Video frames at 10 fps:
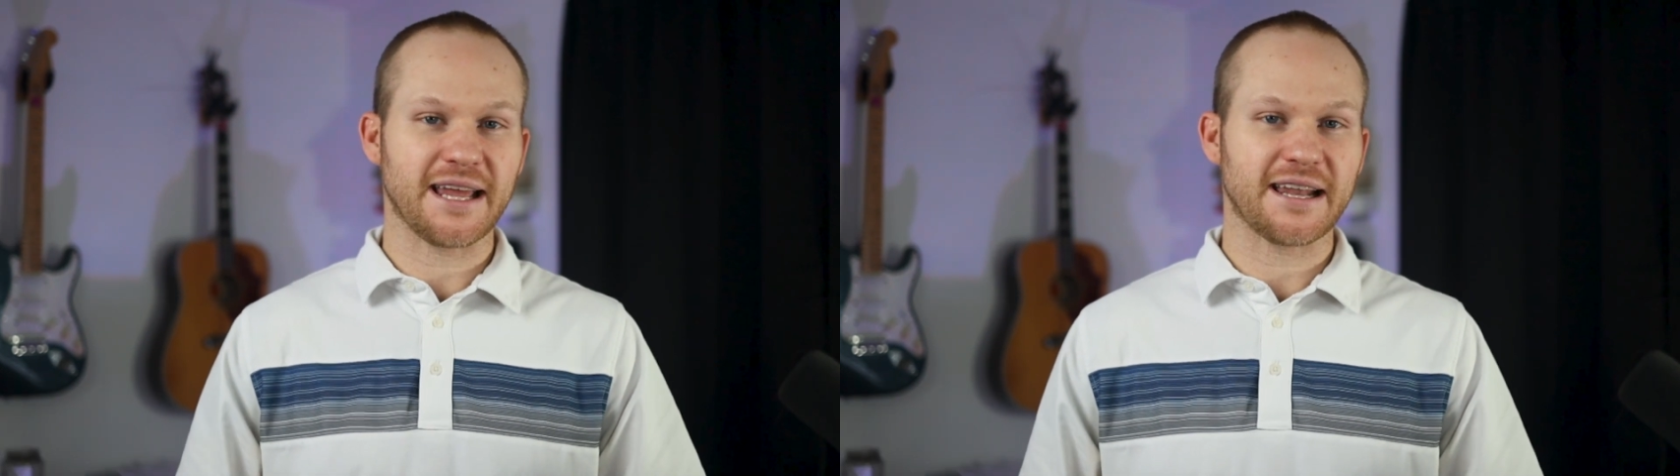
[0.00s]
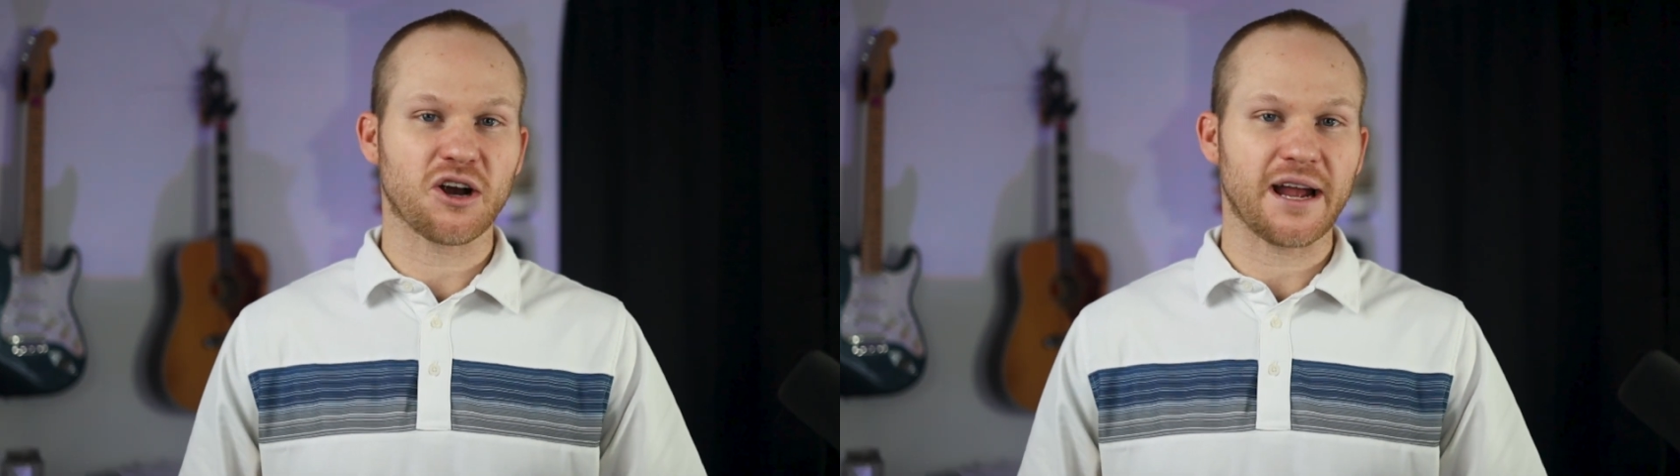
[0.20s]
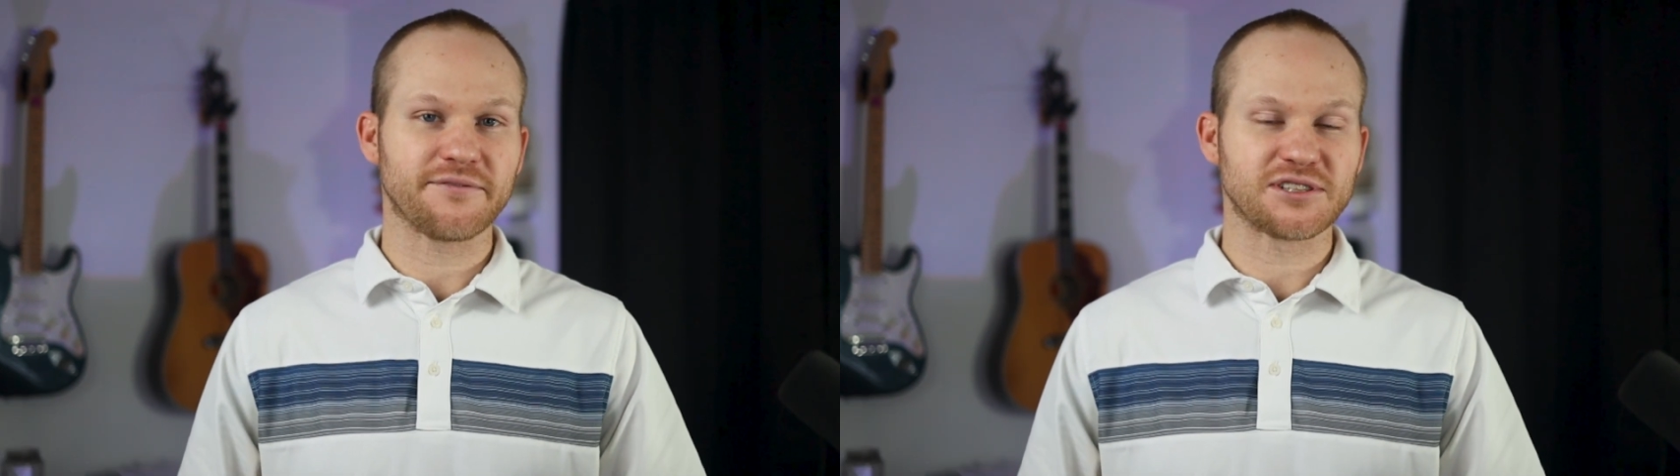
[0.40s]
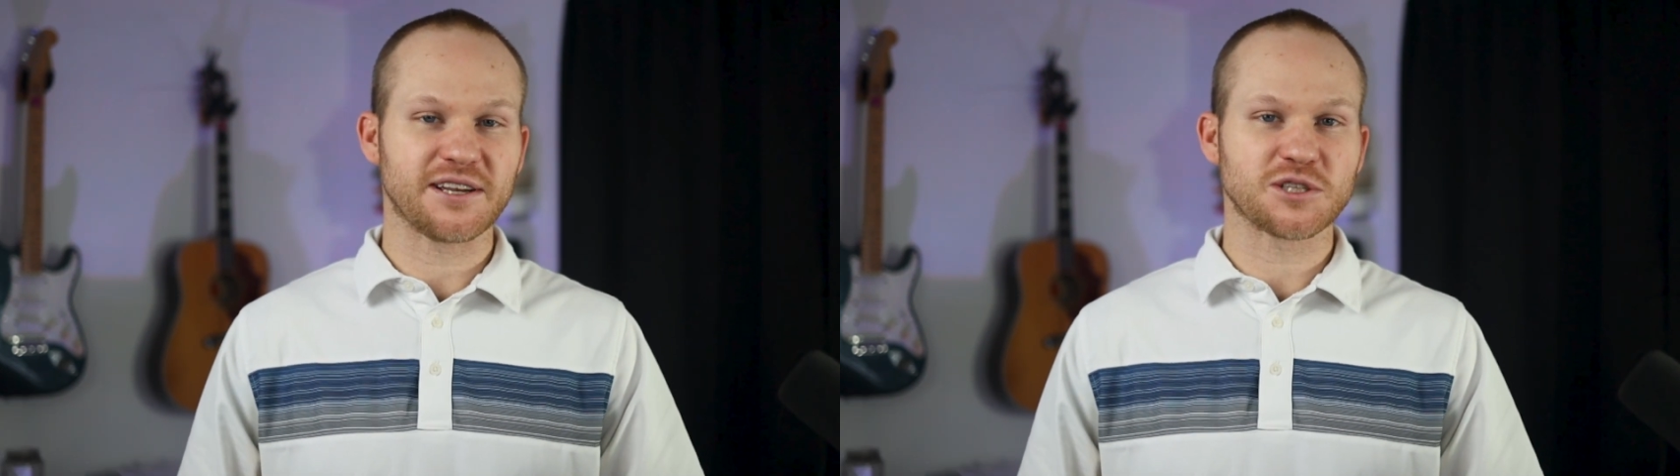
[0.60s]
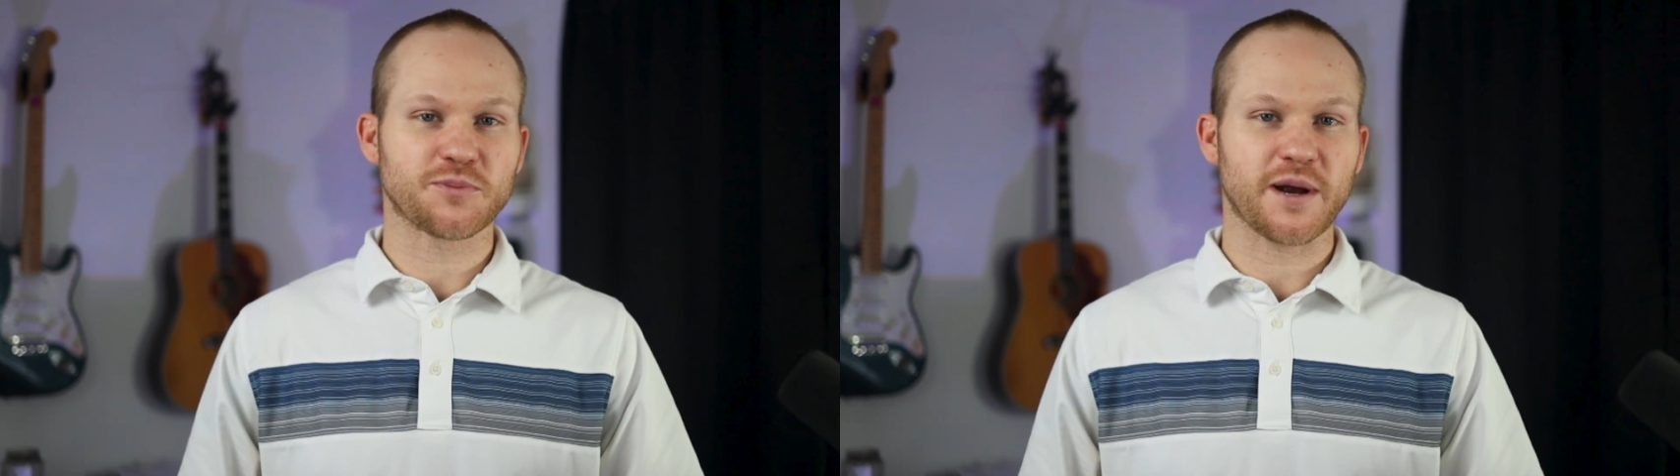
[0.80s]
our average sales
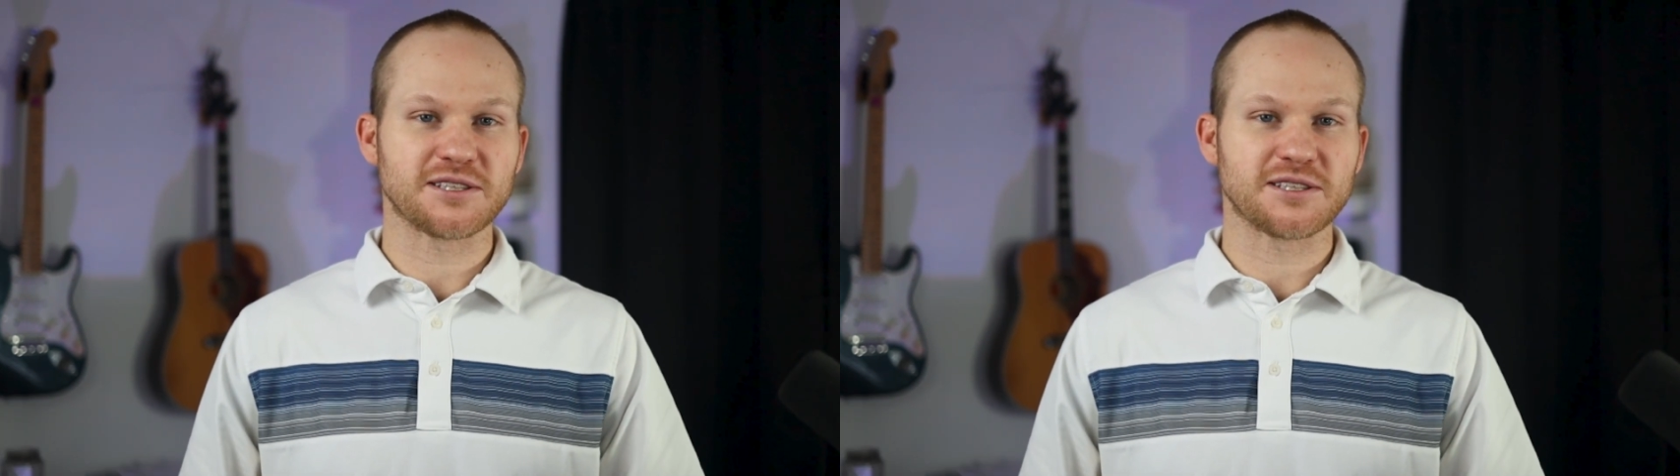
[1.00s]
price is